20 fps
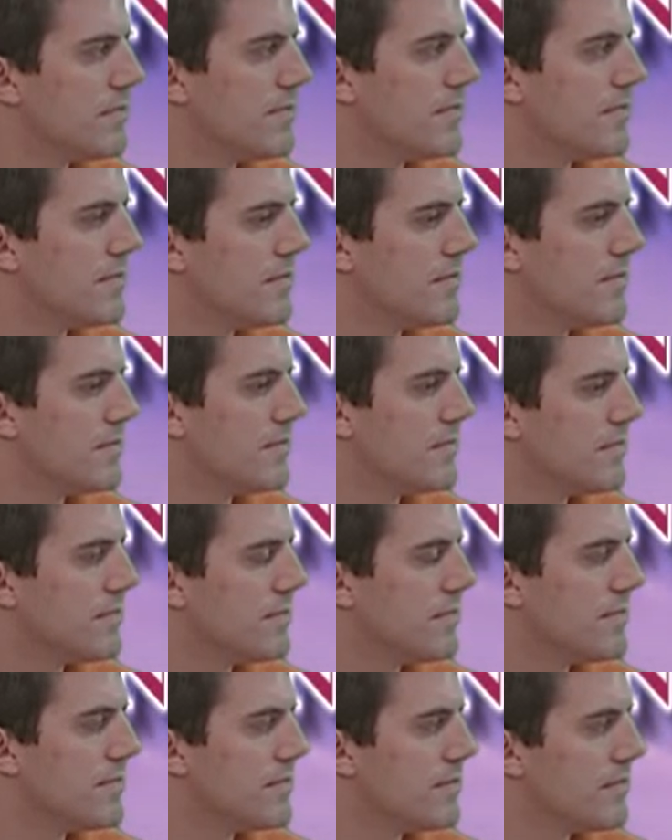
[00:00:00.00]

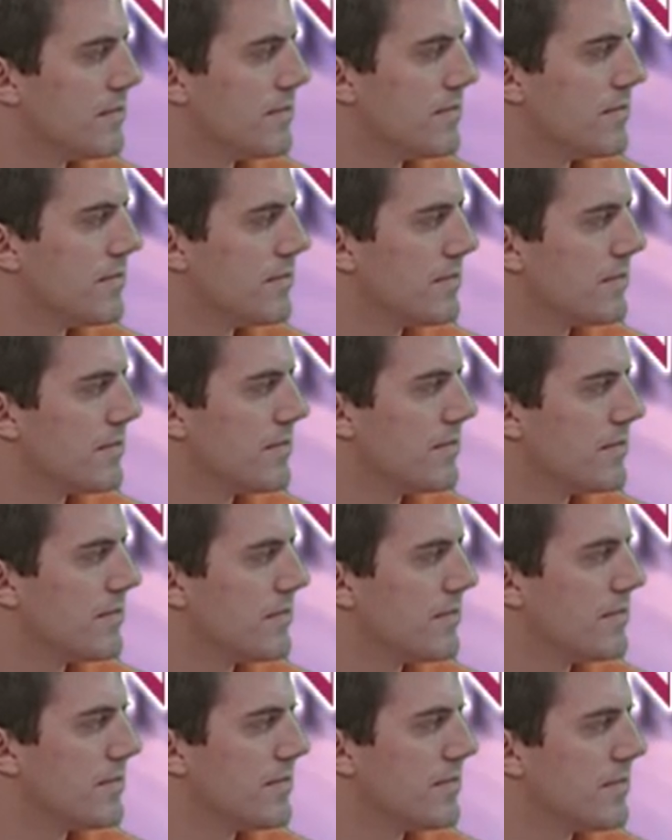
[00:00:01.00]

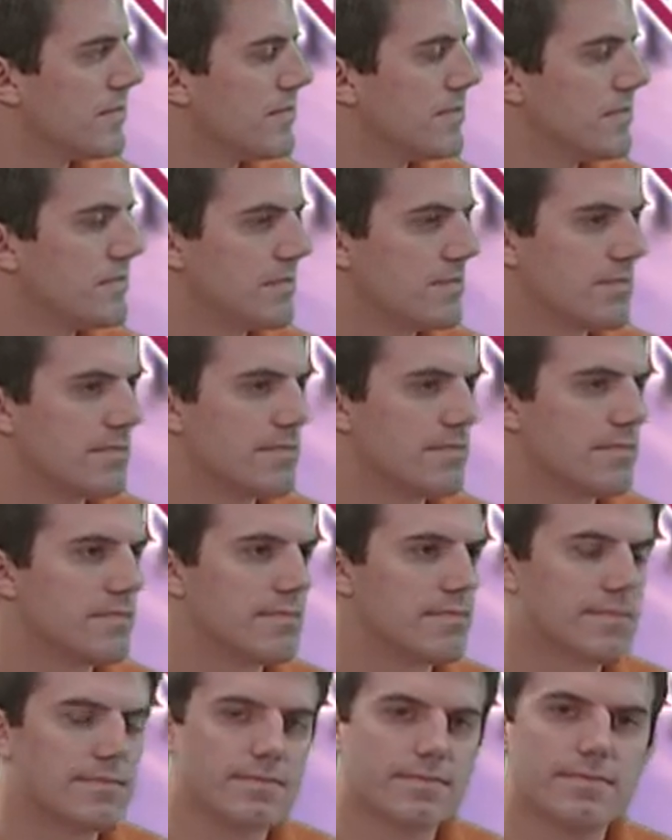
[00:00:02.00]

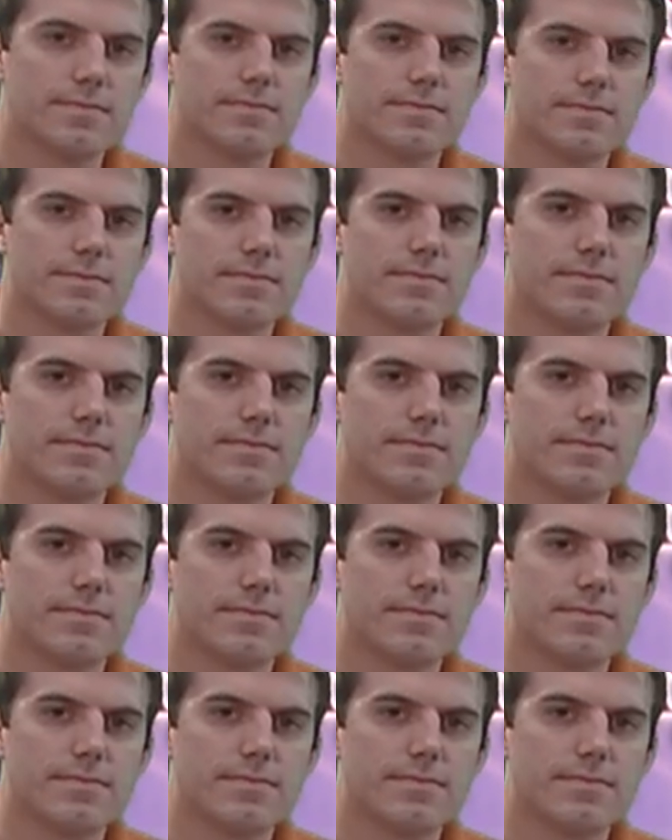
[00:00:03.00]
The person shown says nothing.